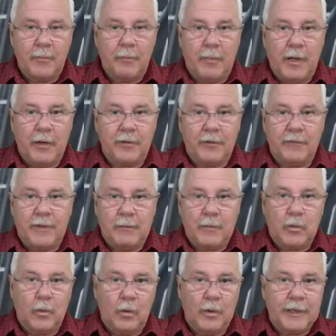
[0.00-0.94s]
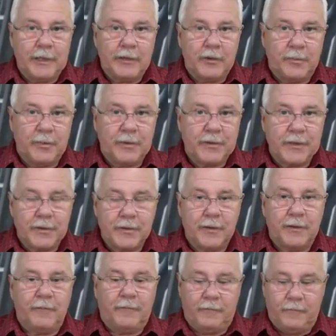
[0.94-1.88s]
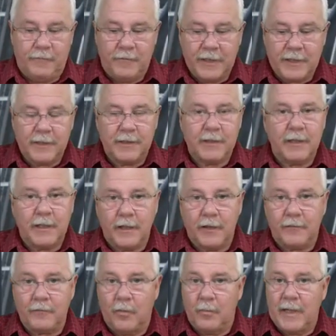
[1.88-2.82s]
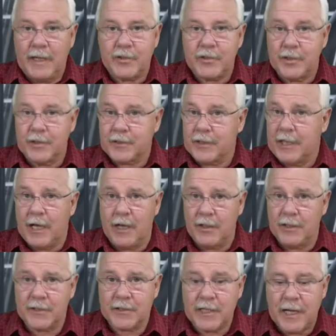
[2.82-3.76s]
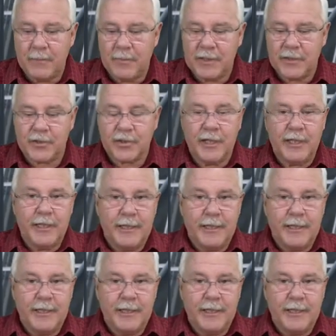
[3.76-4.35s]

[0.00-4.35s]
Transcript: Both of them call into position. Formation is now established.